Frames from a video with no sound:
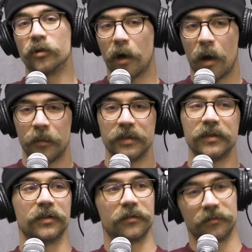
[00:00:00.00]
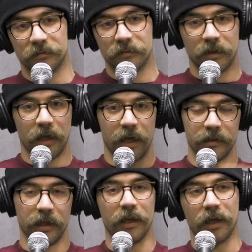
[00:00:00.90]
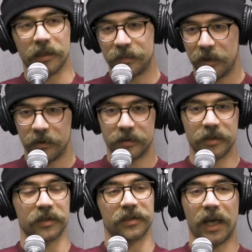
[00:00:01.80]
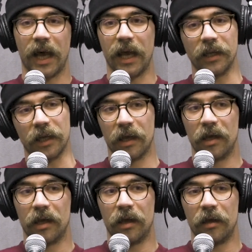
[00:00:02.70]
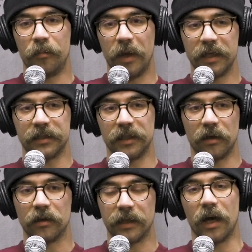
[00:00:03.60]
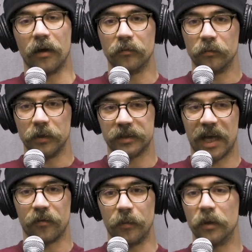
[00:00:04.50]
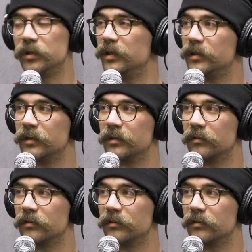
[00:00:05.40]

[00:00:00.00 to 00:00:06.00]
Traumas and like experiences aside, like basing it all down, we just have emotions,